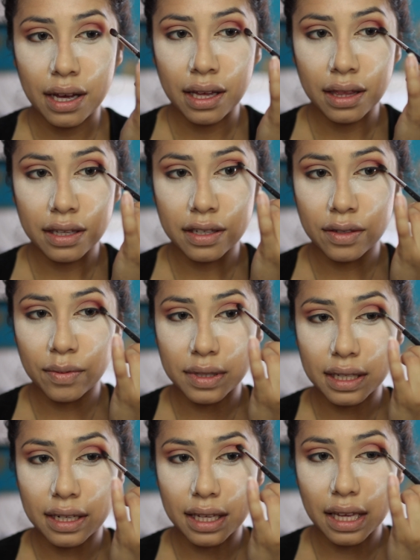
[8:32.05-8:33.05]
And this is
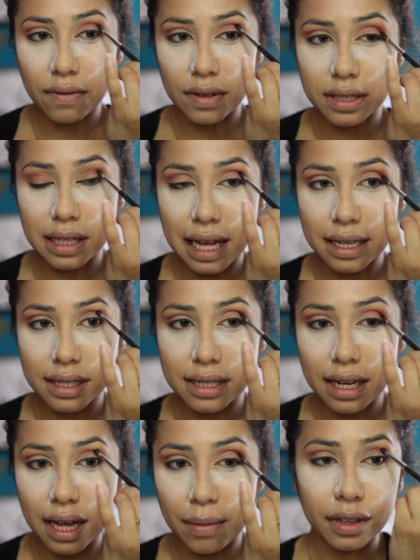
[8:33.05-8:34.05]
what's going to give us that
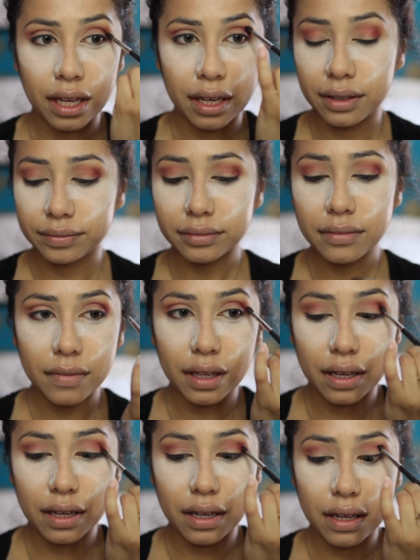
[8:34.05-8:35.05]
depth. My coworker was
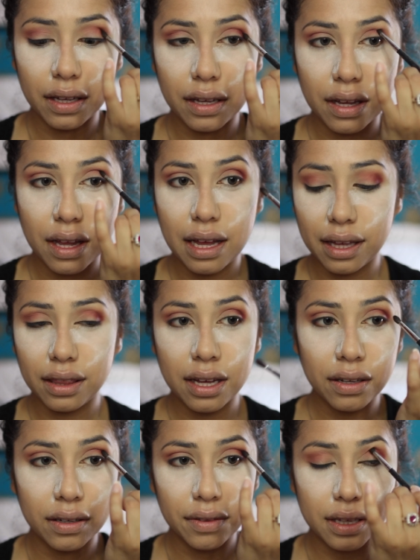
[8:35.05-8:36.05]
like, look at that
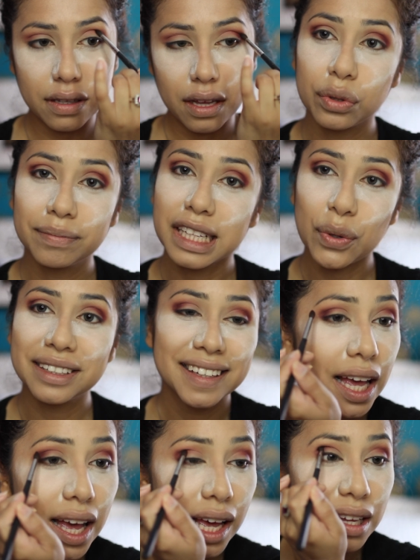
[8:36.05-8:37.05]
color. And I was like,
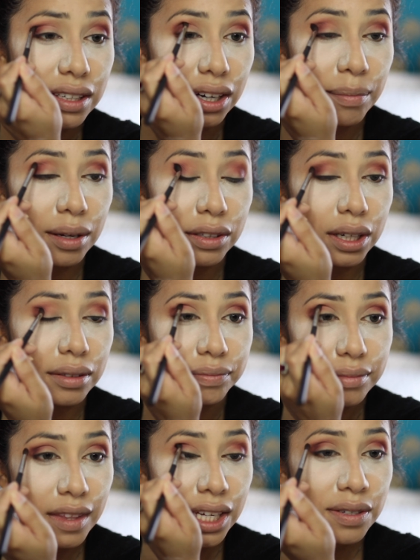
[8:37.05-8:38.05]
sold.
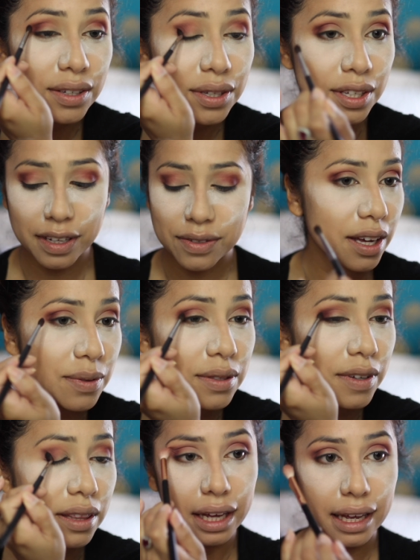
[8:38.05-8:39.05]
Sold.
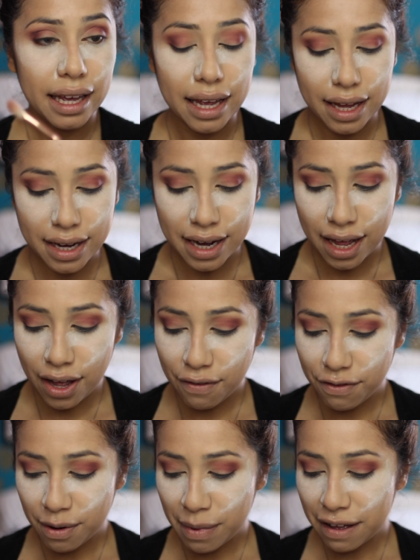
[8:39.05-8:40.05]
Okay, now
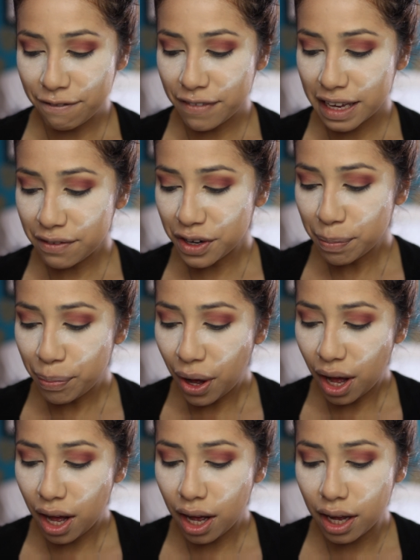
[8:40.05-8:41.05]
for my favorite
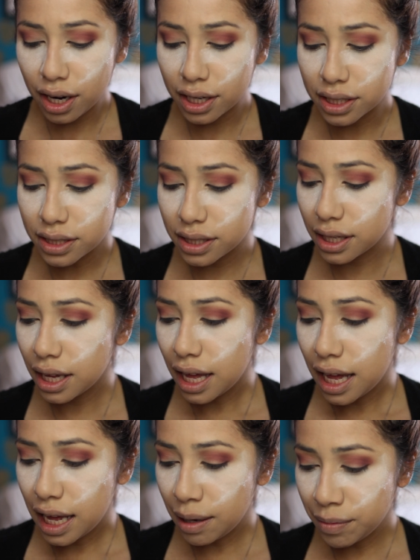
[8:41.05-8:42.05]
part,
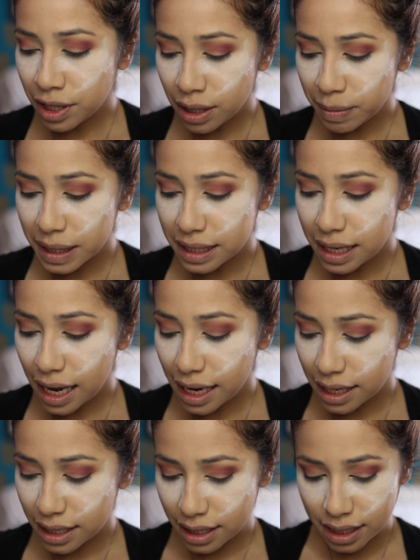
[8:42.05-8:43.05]
I'm going to be
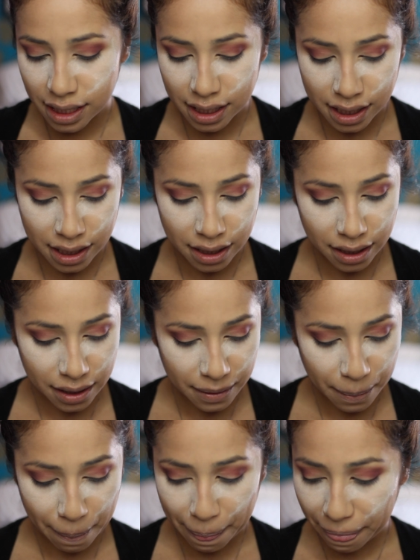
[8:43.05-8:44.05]
taking
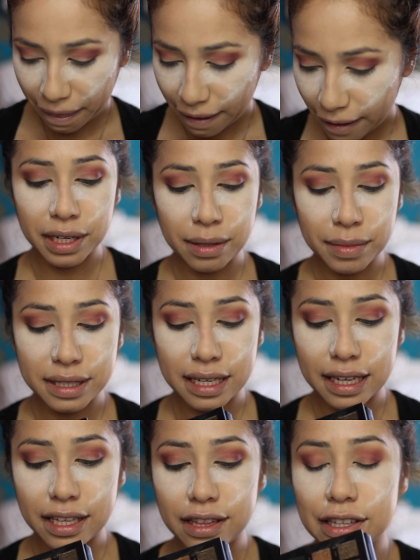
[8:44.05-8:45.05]

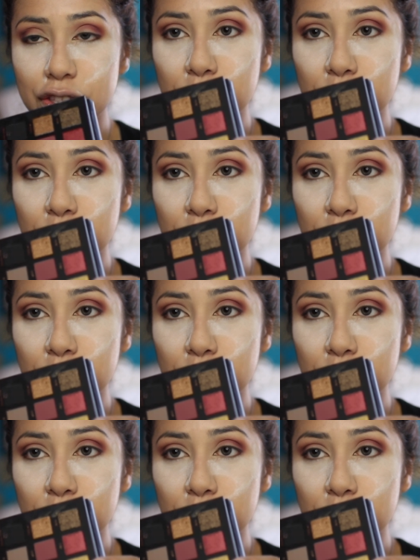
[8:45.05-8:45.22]
the